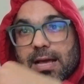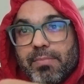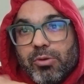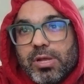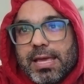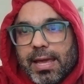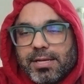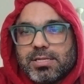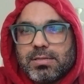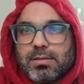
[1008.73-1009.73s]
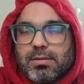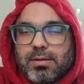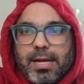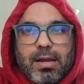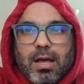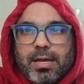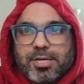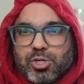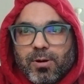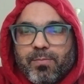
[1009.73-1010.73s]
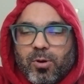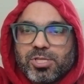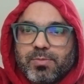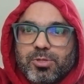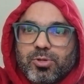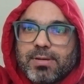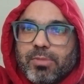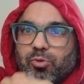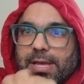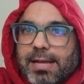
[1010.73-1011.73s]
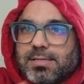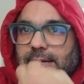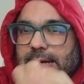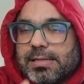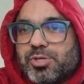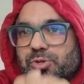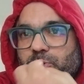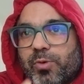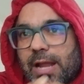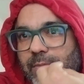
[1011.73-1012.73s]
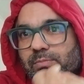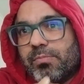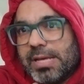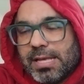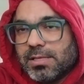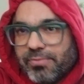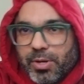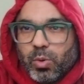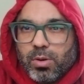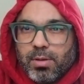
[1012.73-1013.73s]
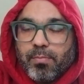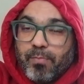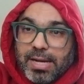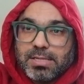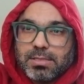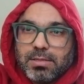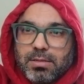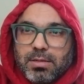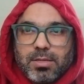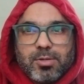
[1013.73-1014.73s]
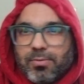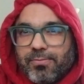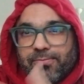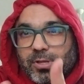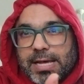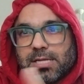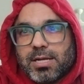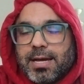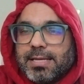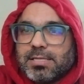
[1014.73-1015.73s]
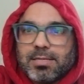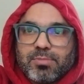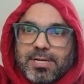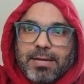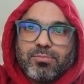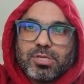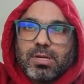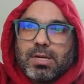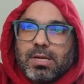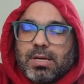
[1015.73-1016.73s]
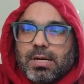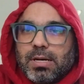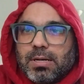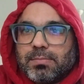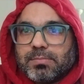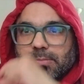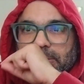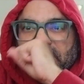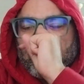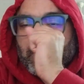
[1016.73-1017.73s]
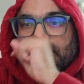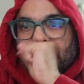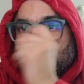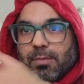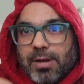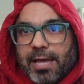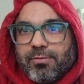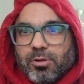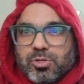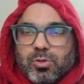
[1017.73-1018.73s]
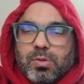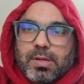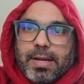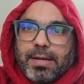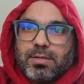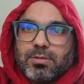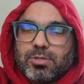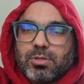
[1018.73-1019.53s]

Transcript: communicate, right? It's not possible to communicate directly to you when I'm making the video, but for that I sometimes come live also, right?